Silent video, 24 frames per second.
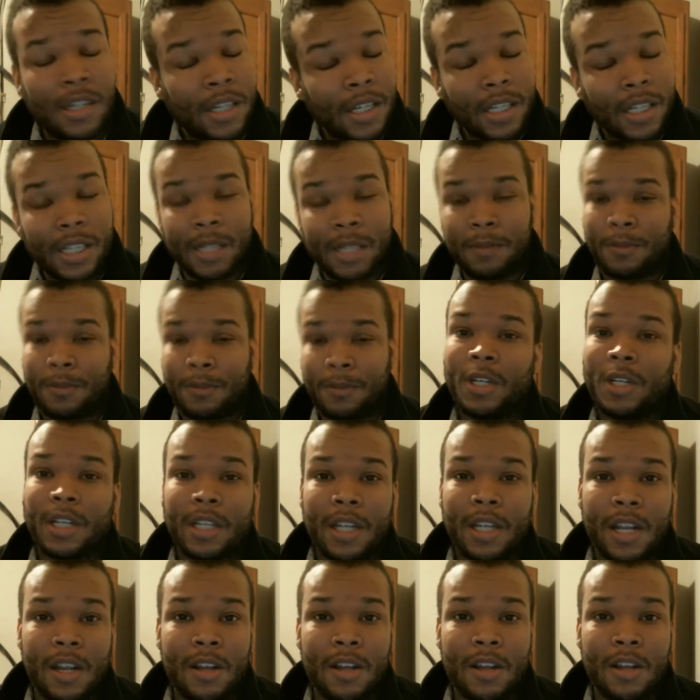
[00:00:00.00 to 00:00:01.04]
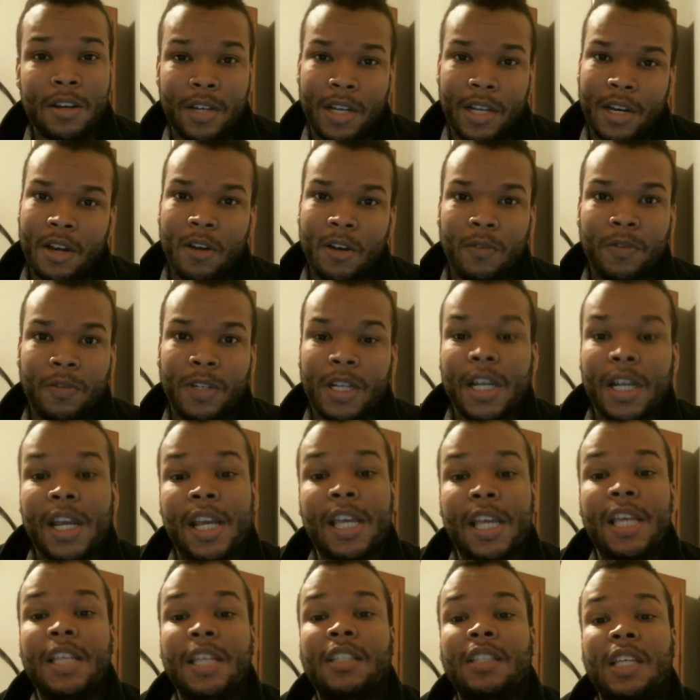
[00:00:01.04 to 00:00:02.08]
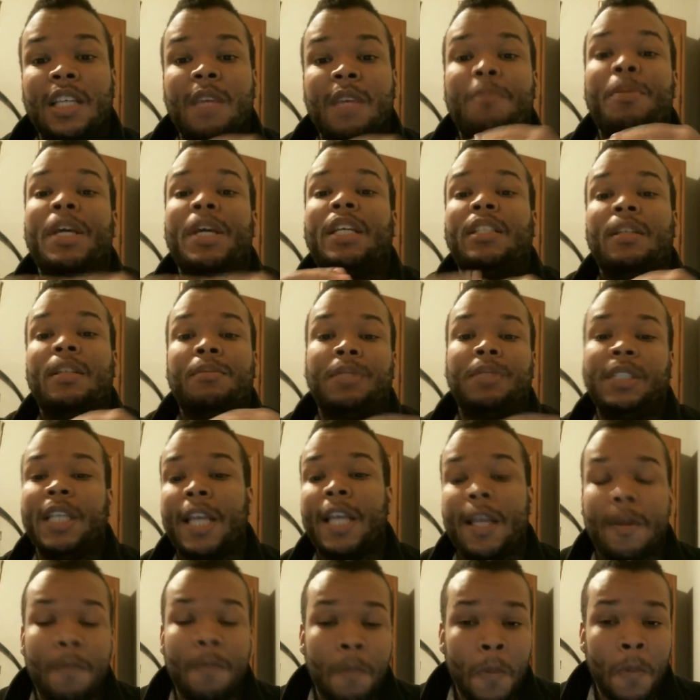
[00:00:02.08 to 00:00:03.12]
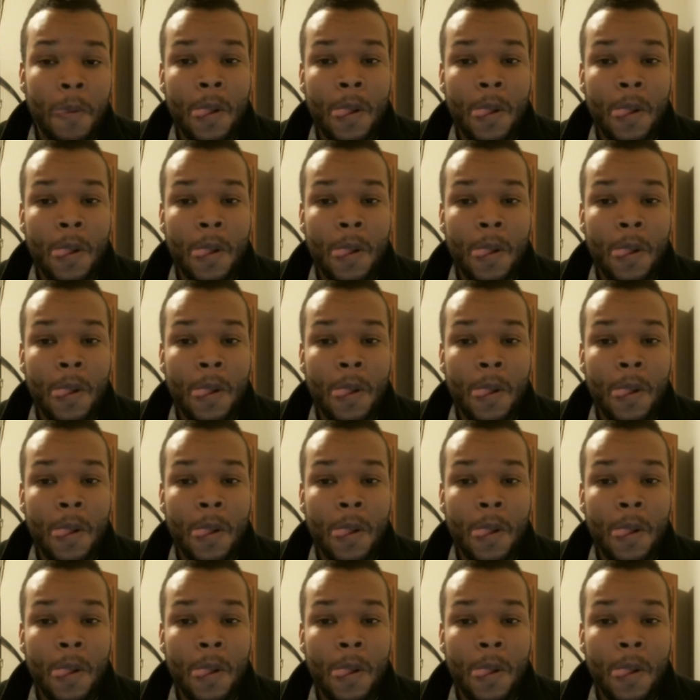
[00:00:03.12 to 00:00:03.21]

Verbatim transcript: keep trucking along and hopefully it picks up steam.